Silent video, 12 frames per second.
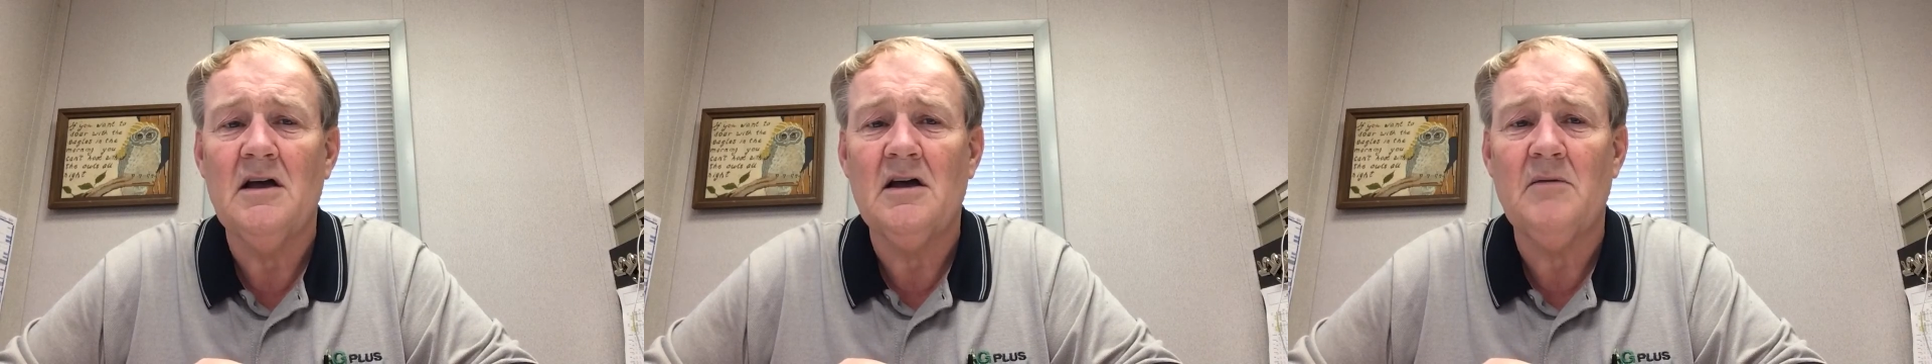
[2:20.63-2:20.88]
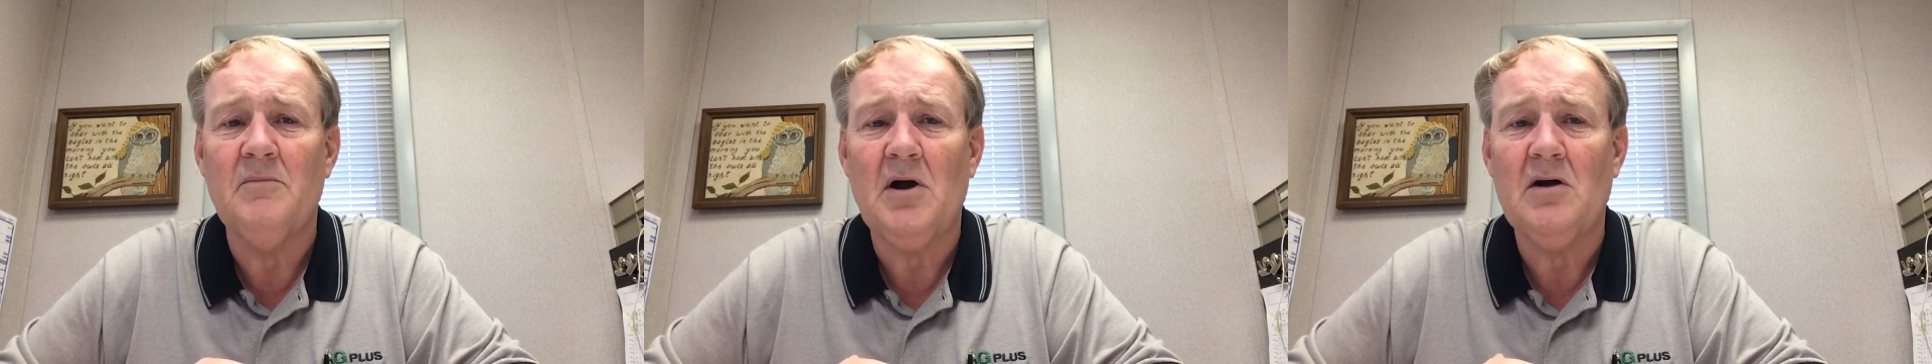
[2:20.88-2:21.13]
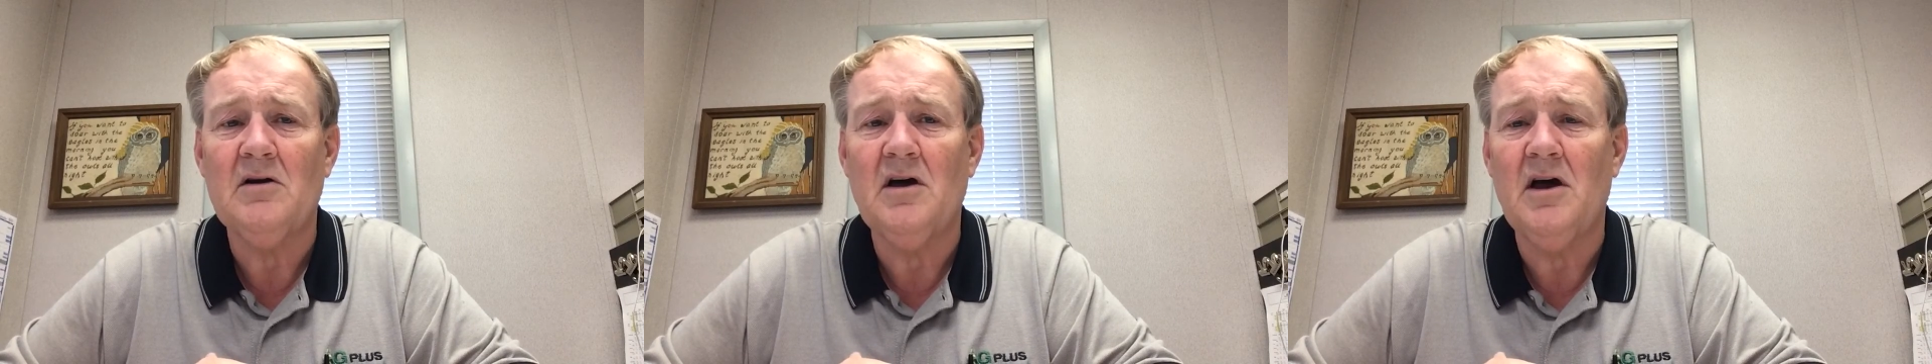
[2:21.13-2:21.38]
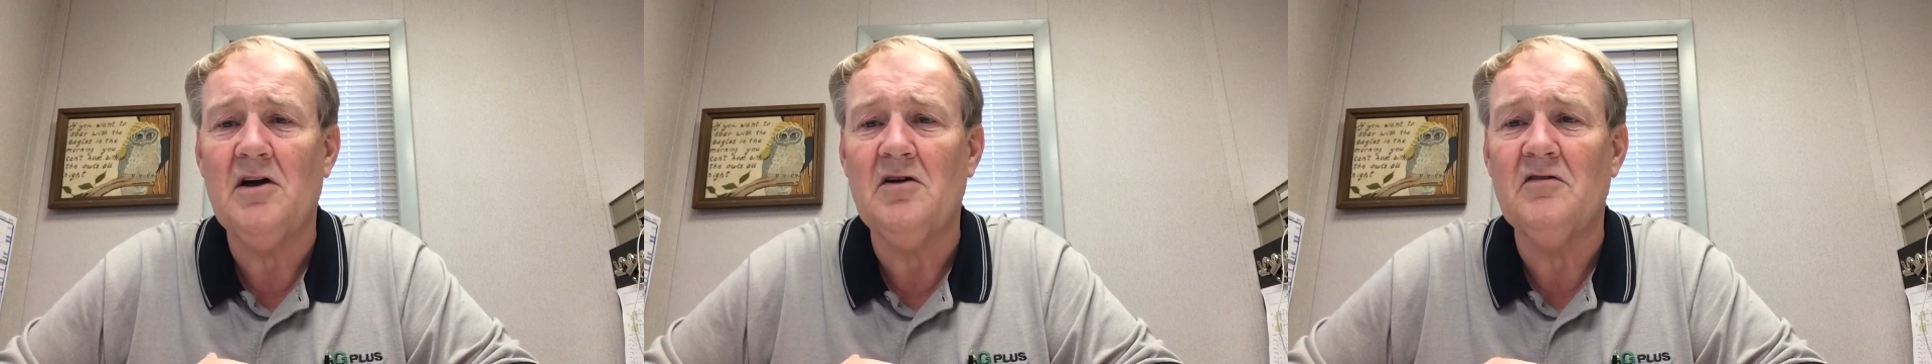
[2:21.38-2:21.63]
compared to
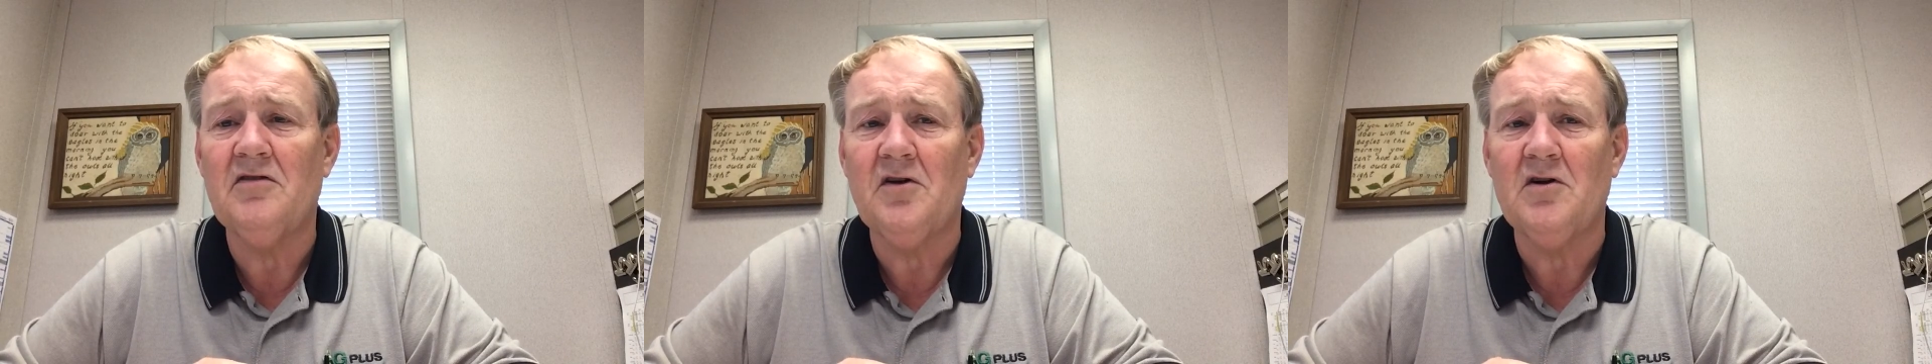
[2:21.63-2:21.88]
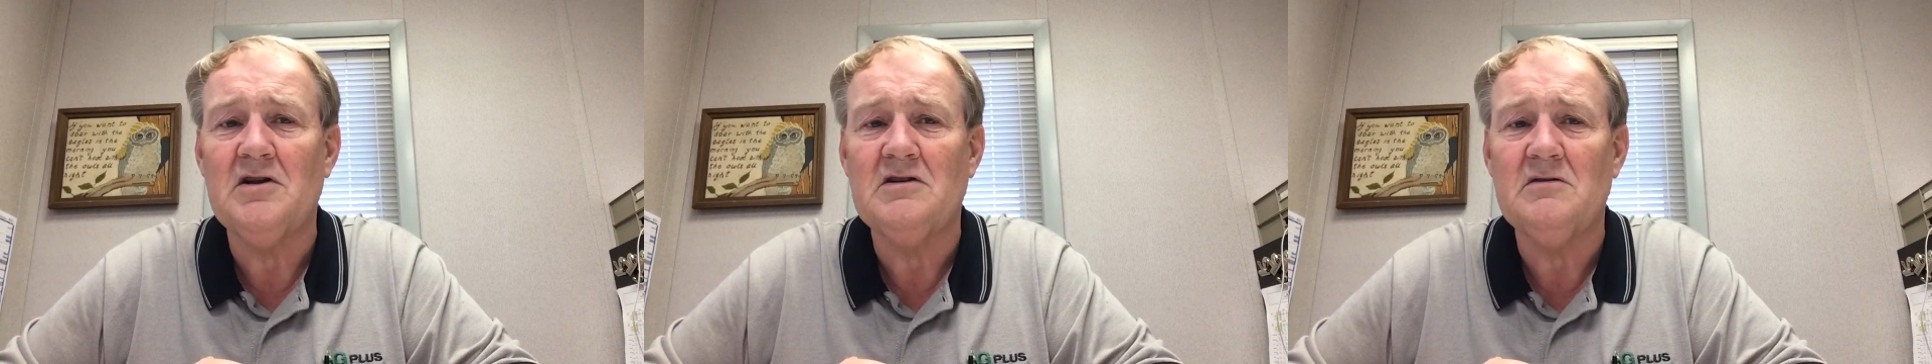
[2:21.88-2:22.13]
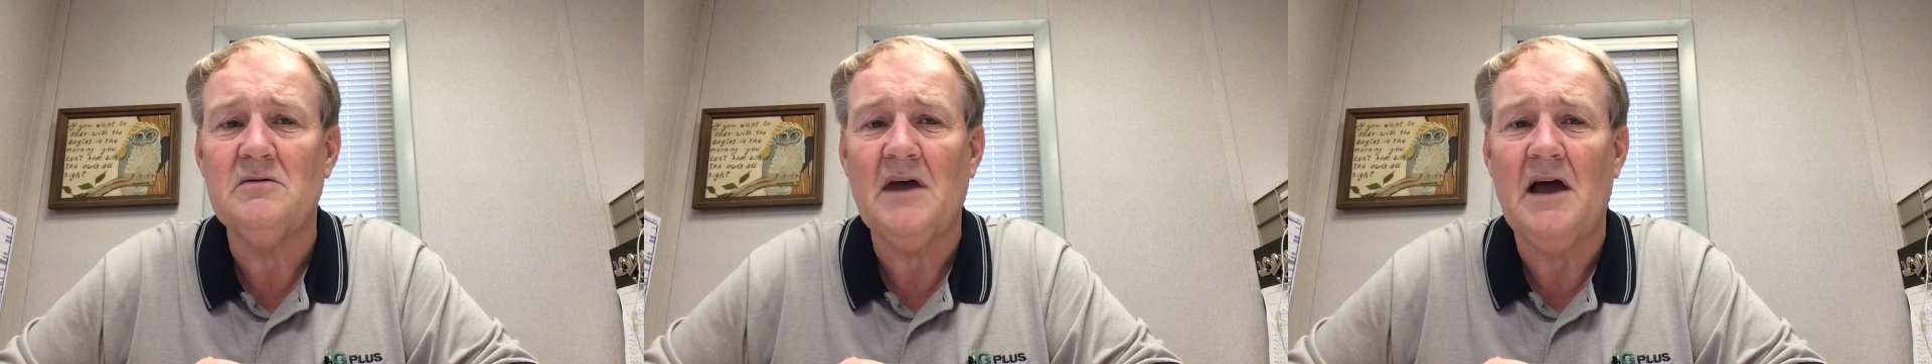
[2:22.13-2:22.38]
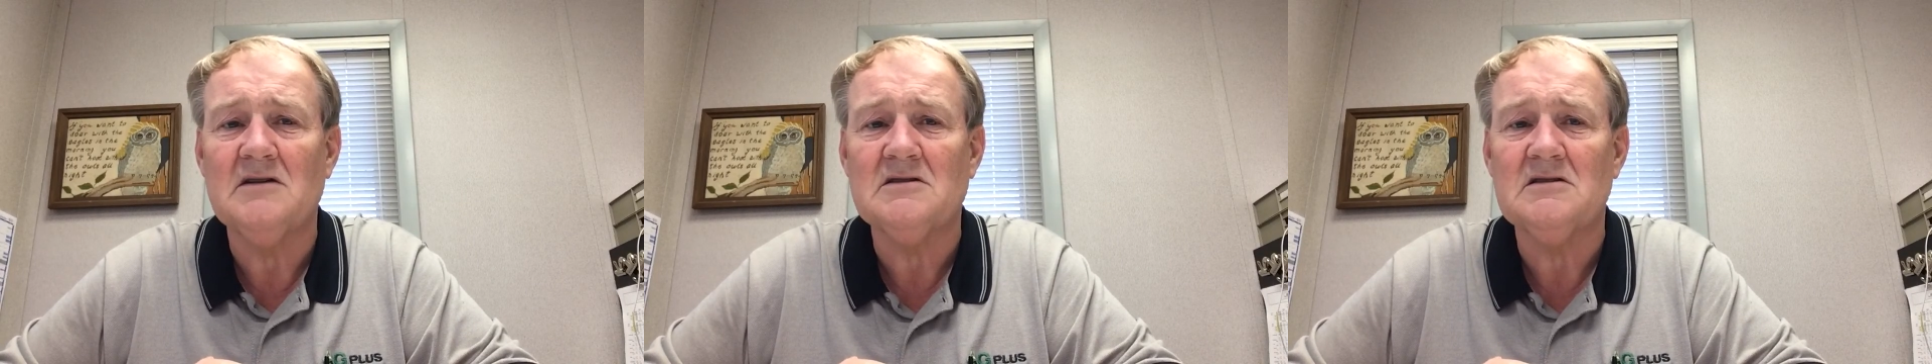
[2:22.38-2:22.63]

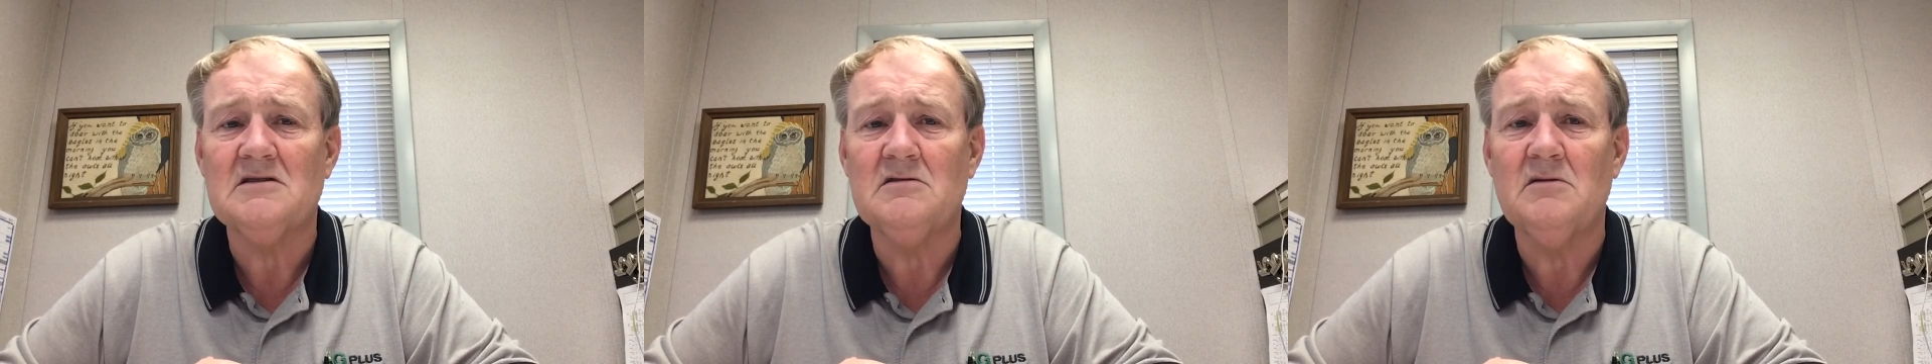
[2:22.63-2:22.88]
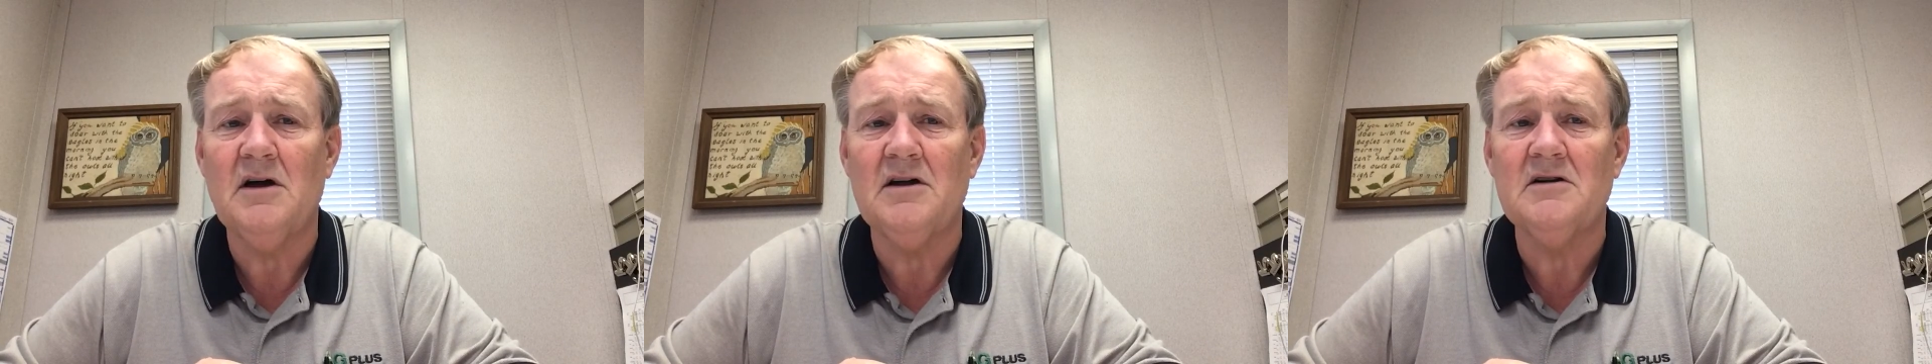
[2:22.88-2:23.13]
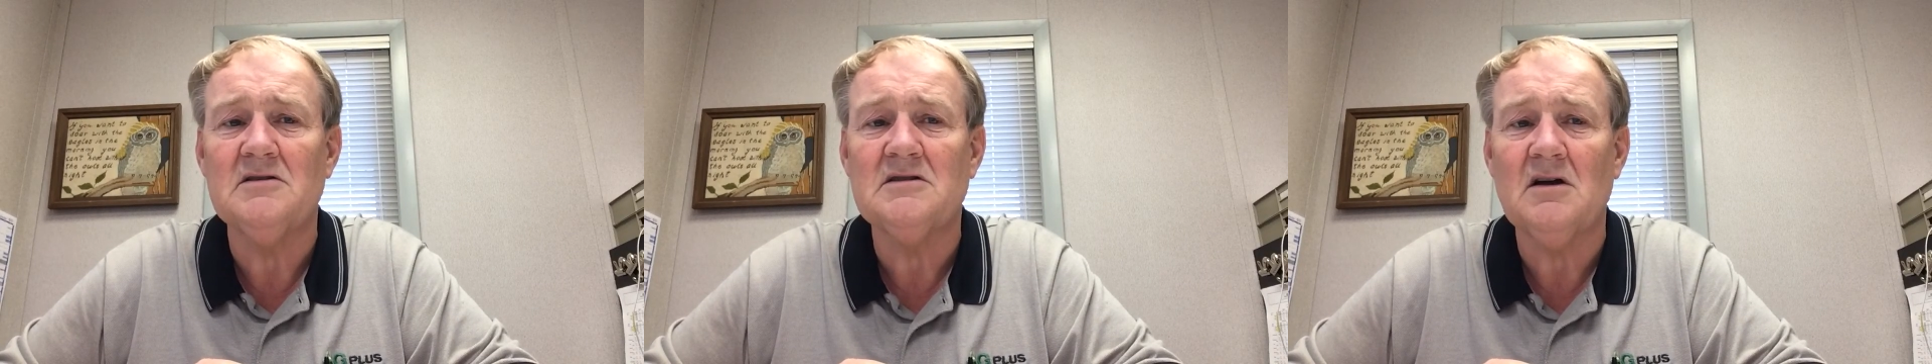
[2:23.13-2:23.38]
132,200.